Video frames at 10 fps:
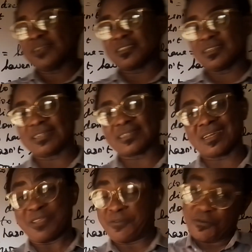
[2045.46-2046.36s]
end the
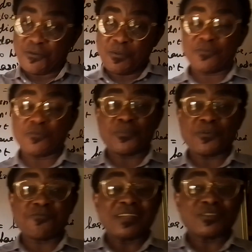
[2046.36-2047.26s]
letter. If you
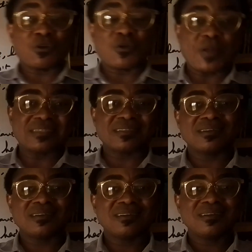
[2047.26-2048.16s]
prefer to greet,
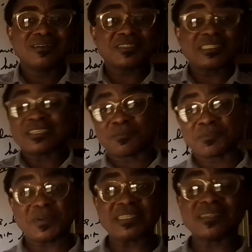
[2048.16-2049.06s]
say some
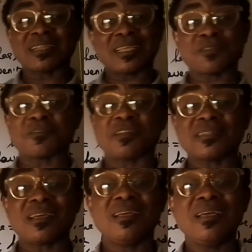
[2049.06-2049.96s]
greeting at the end of the
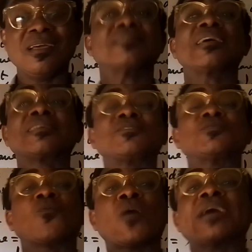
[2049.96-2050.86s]
letter. That is
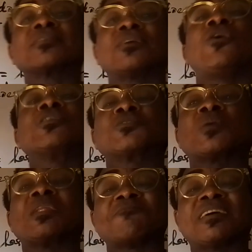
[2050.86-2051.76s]
when all the
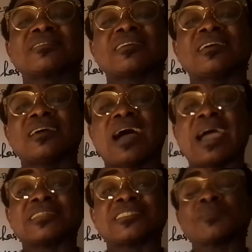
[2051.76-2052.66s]
relevant
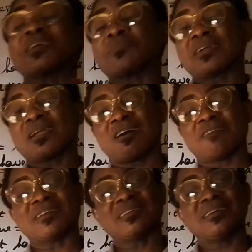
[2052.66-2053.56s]
items have been
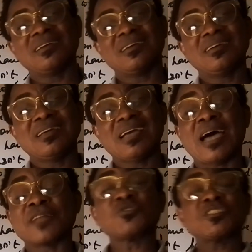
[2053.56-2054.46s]
covered,
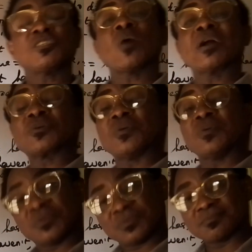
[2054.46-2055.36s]
and you still want
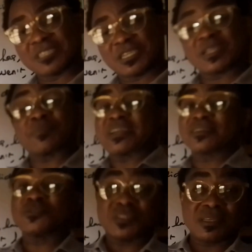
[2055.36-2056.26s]
to greet
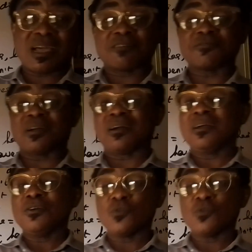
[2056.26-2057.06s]
because you still have a